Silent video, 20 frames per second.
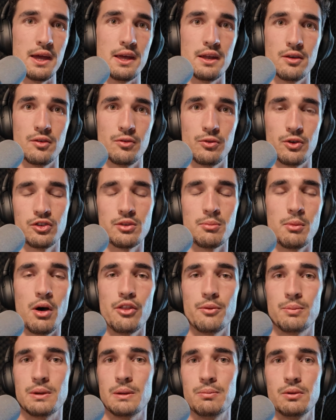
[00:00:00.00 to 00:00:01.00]
and for some
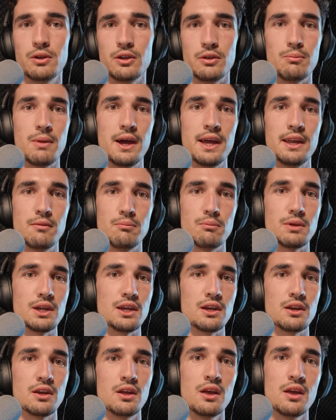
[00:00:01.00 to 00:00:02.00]
other people, it might
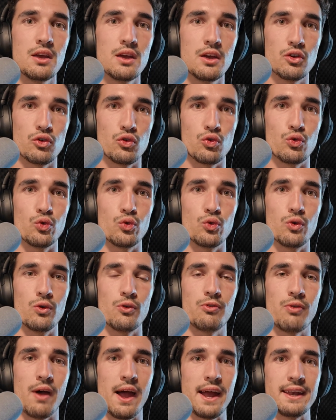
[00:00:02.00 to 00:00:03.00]
mean to
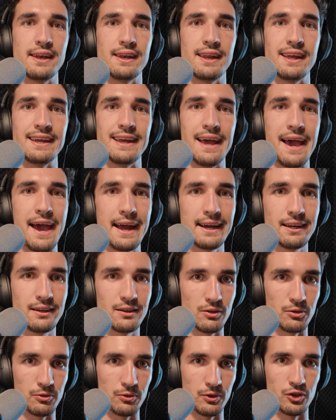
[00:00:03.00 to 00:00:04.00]
find an
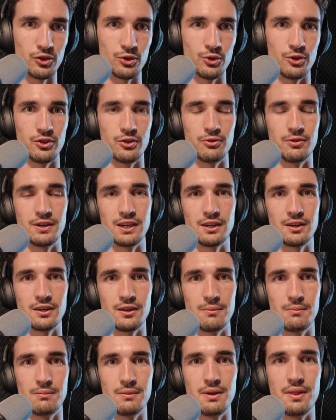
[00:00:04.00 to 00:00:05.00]
active source of
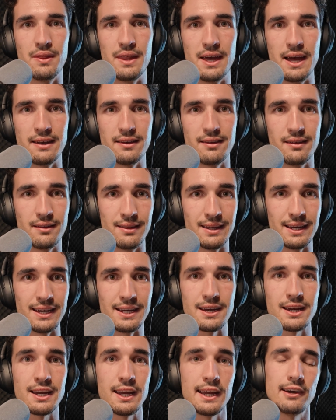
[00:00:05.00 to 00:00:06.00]
income that
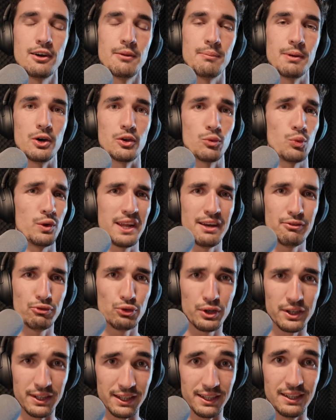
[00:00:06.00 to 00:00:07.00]
they care about.
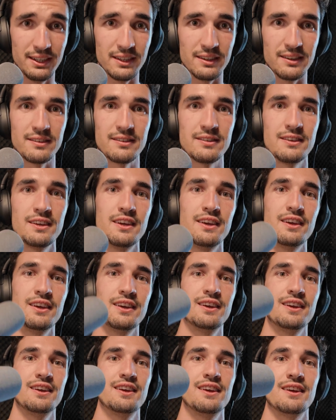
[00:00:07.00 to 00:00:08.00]
Whatever it is,
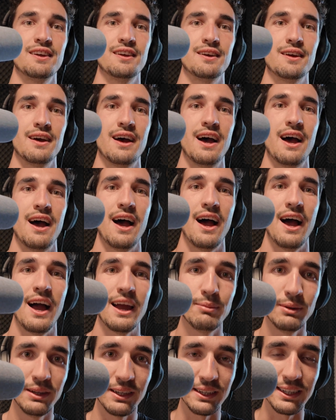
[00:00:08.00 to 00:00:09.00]
I
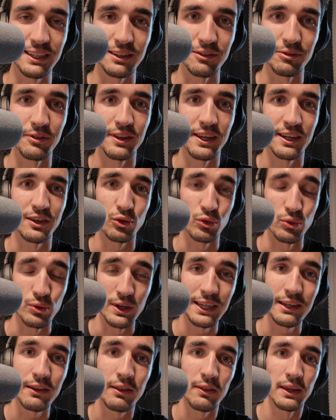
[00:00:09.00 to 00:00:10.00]
believe that
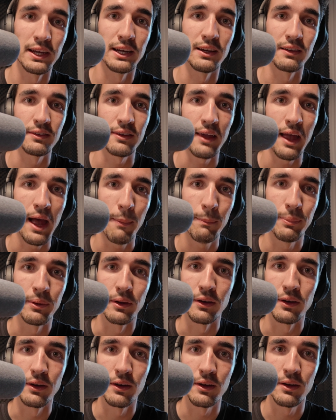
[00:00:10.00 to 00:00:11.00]
great things
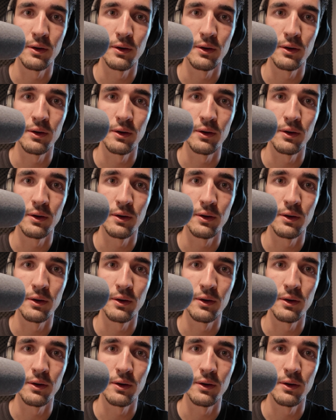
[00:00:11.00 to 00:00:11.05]
happen